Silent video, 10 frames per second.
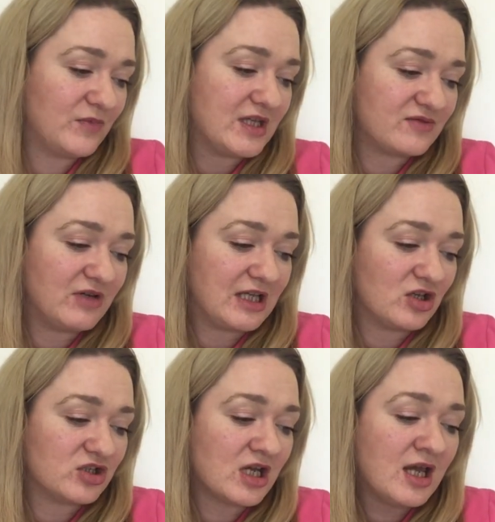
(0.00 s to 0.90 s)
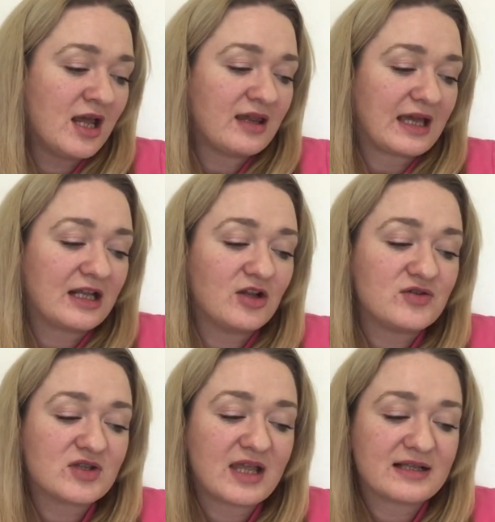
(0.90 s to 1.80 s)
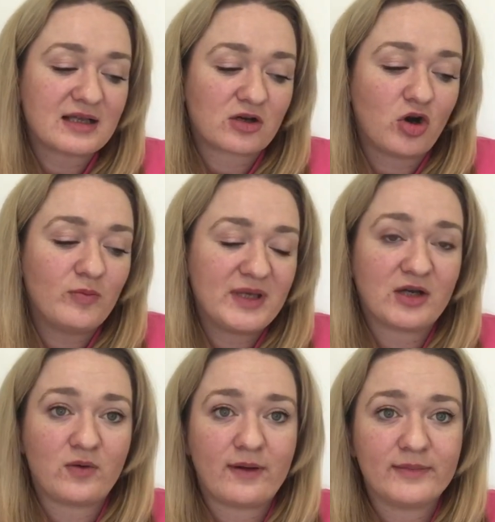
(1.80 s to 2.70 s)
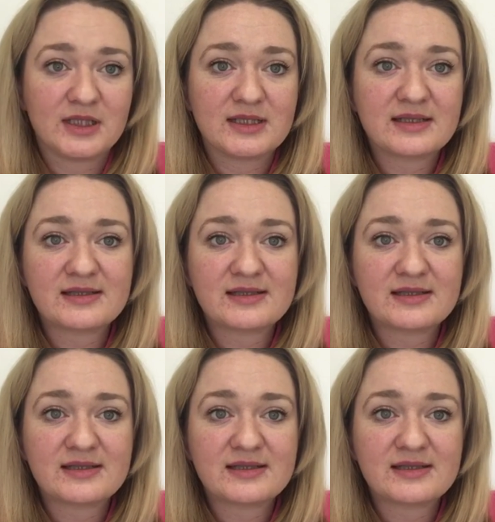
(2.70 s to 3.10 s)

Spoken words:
That's really good. That includes things like hobby equipment.